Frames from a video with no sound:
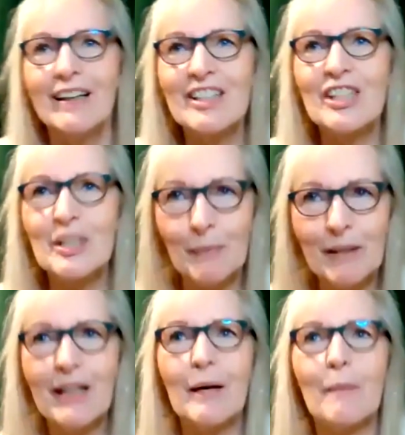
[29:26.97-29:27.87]
6
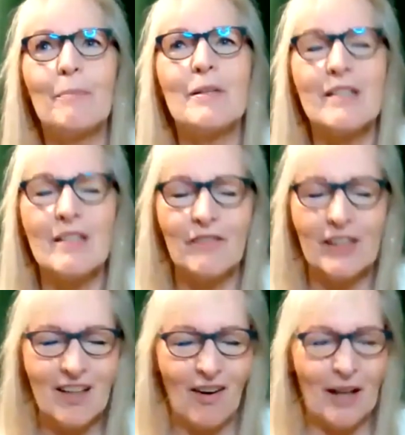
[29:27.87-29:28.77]
p.m.
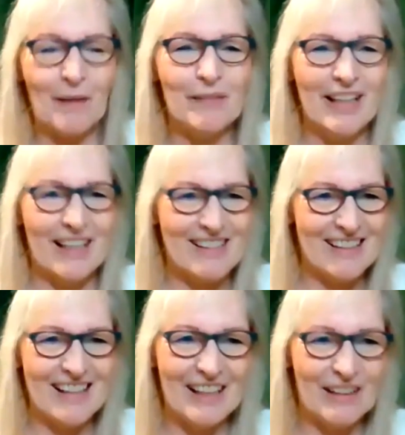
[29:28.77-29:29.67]
Pacific time.
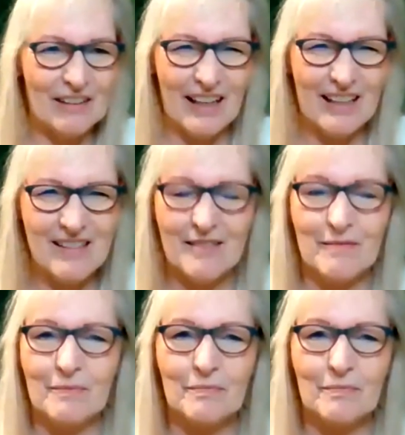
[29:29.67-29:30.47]
Yes. And that's